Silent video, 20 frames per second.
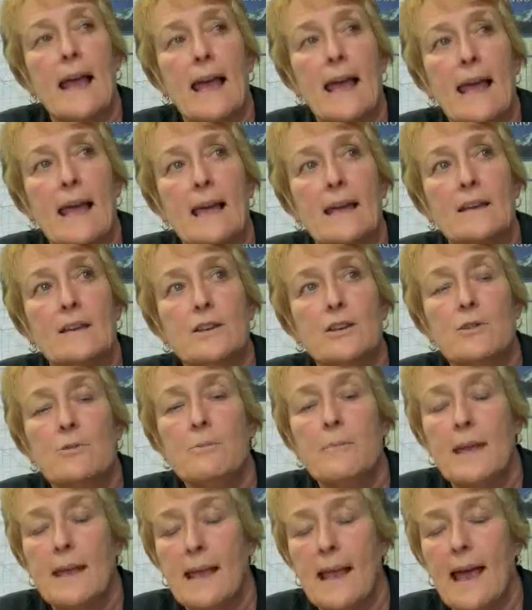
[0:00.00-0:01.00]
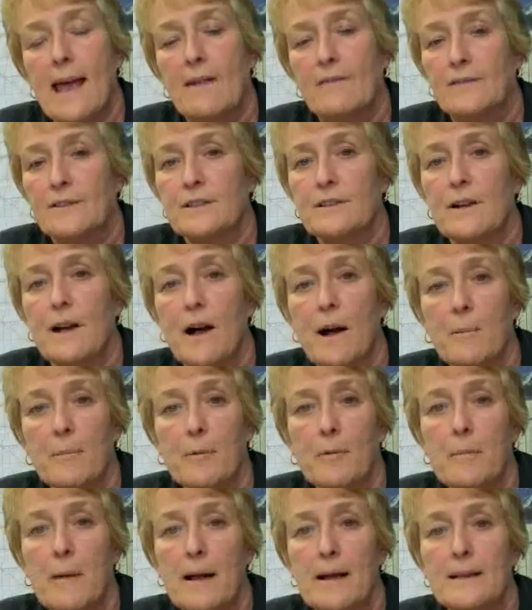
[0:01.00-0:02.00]
and you may have to
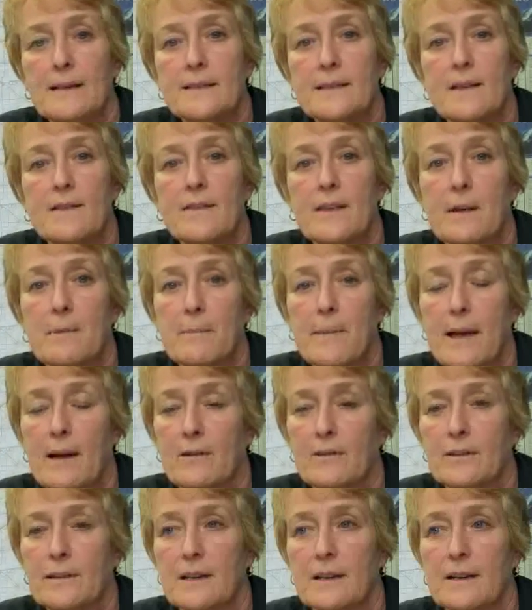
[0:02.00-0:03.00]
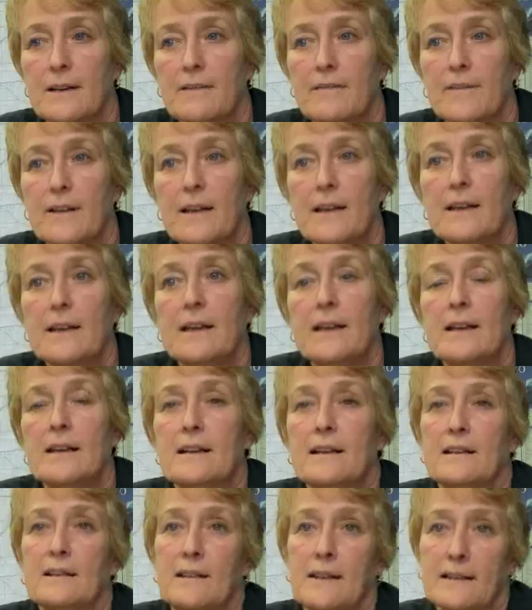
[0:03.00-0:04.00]
compromise on the amount of
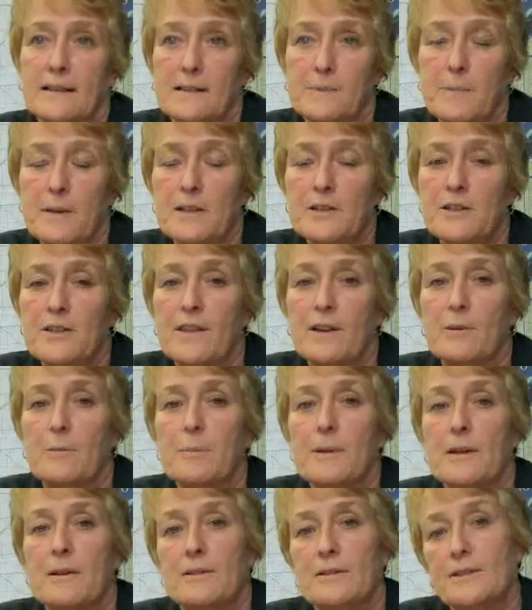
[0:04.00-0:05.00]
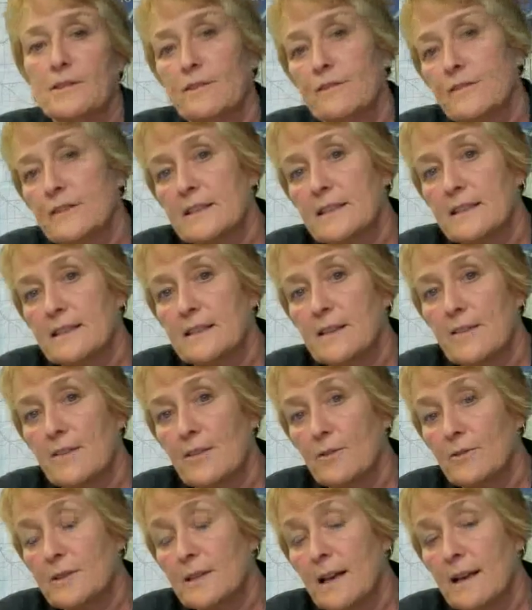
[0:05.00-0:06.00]
like speech therapy services and
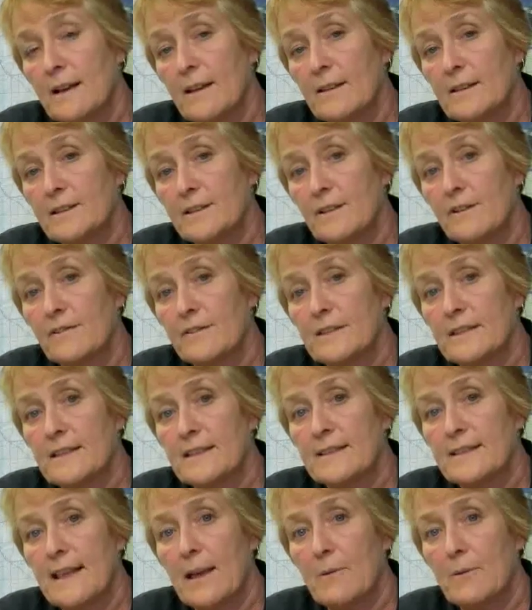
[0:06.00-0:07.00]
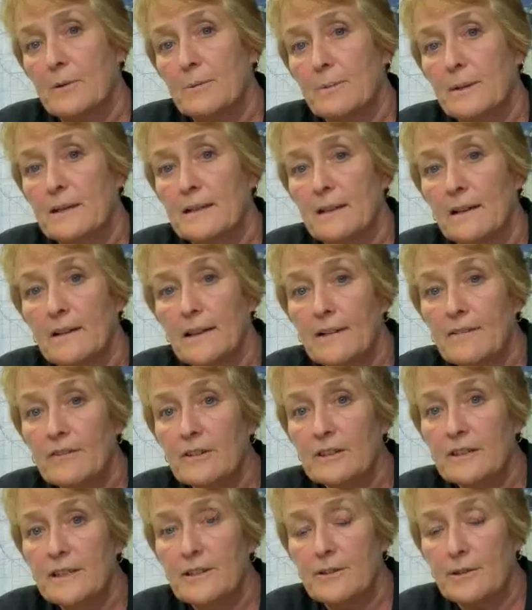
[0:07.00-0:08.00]
those kind of services that would be
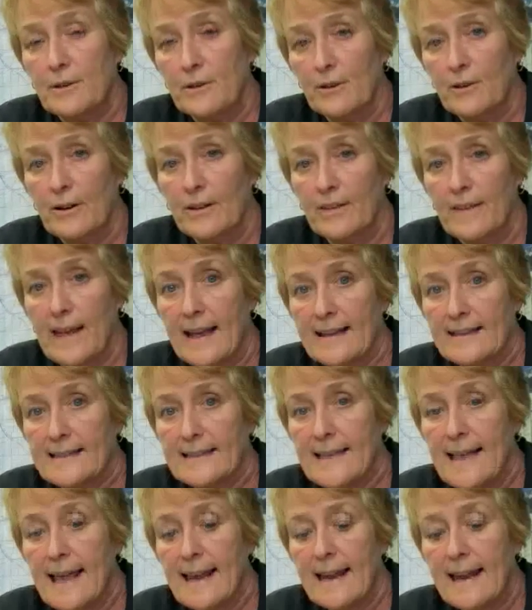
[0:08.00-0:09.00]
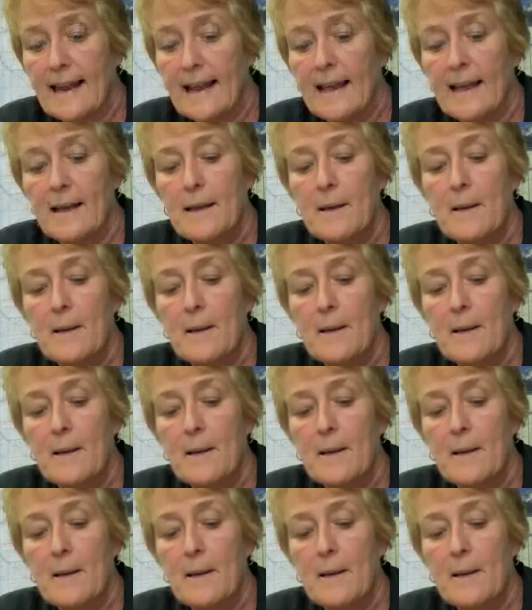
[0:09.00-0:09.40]
delivered to her at that setting,